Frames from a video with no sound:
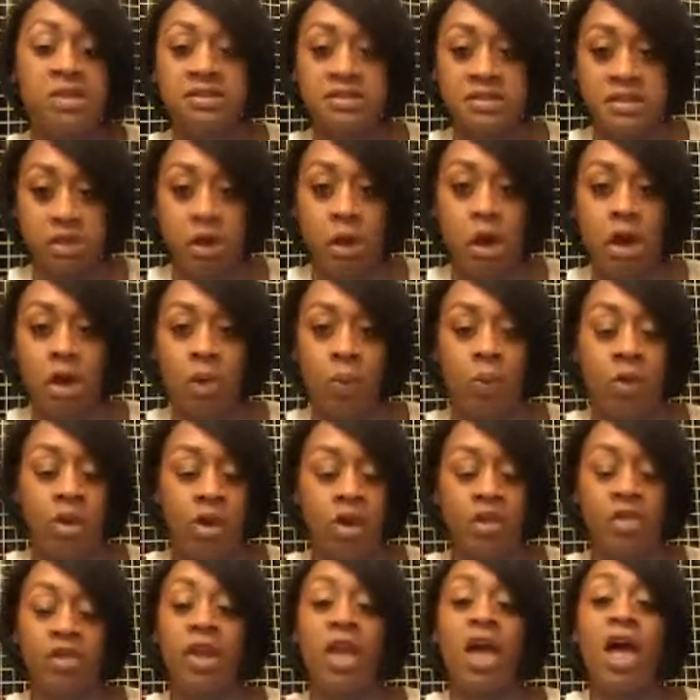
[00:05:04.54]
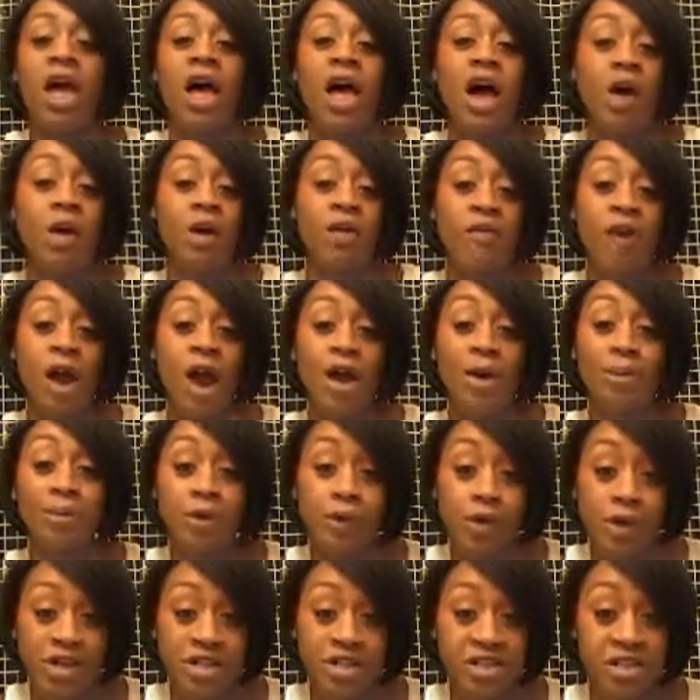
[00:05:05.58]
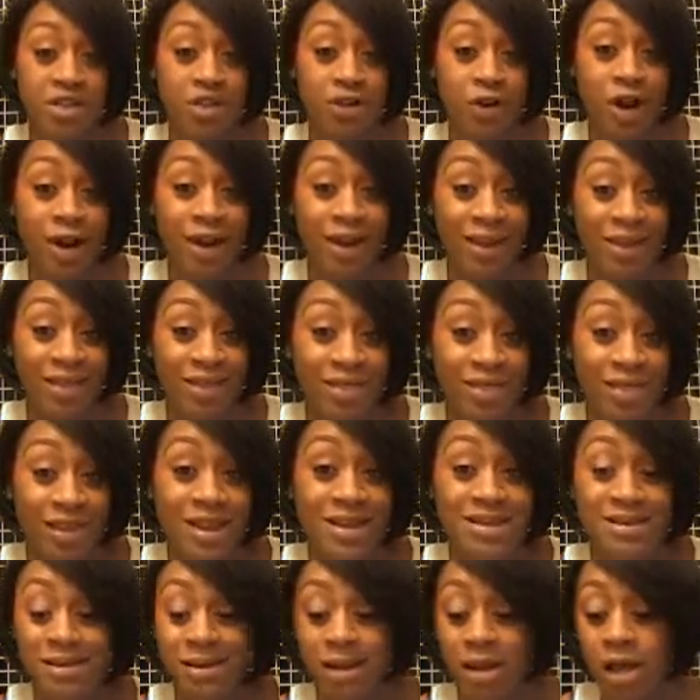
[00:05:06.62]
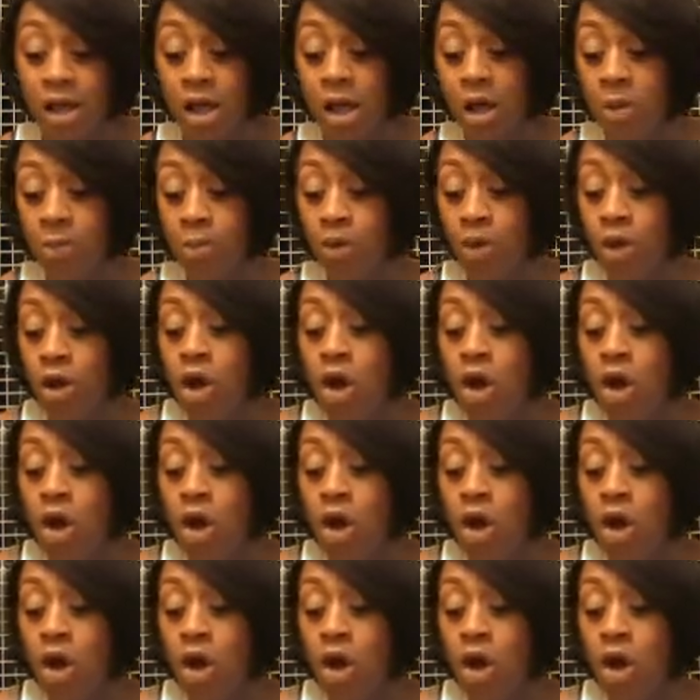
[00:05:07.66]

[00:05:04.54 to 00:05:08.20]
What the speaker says: to start with. However, I'm going to darken this up